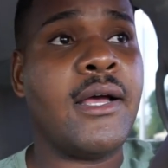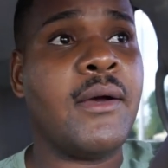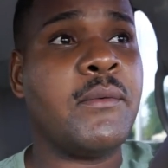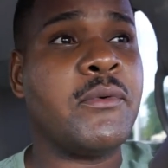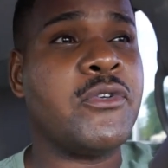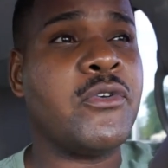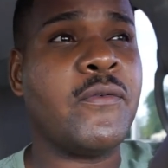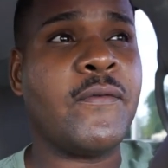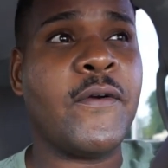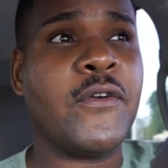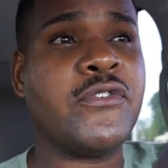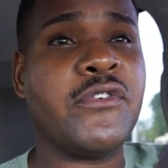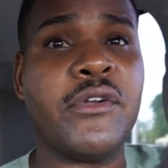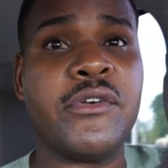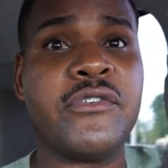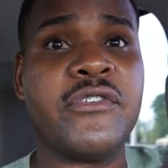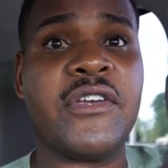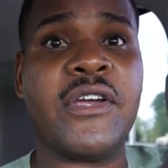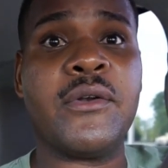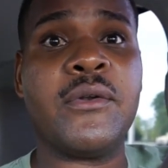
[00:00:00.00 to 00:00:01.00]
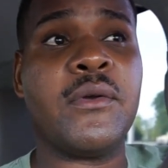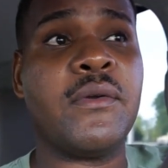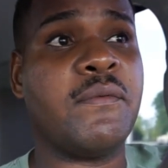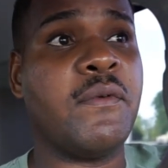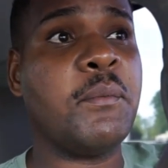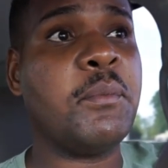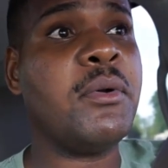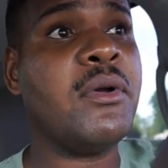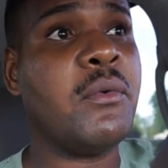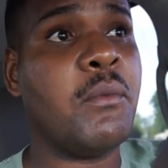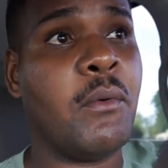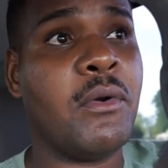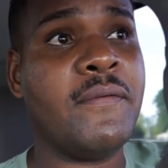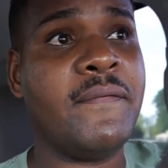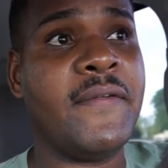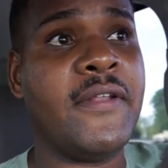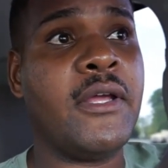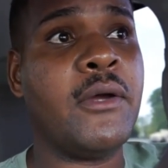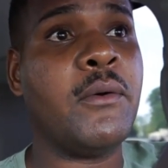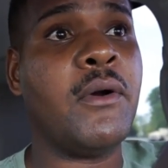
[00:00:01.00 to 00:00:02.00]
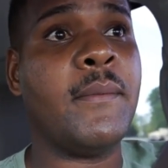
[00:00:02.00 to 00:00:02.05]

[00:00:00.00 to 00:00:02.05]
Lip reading: When you're first starting a channel, if you're putting one video